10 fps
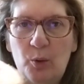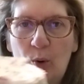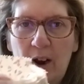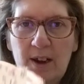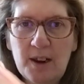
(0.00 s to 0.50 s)

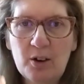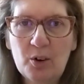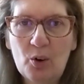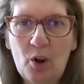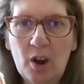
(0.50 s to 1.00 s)
right
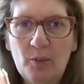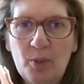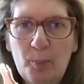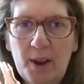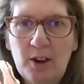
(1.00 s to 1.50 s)
here, all of
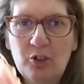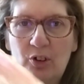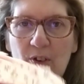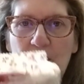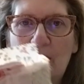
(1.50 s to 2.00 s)
the
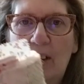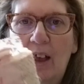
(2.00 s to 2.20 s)
pages,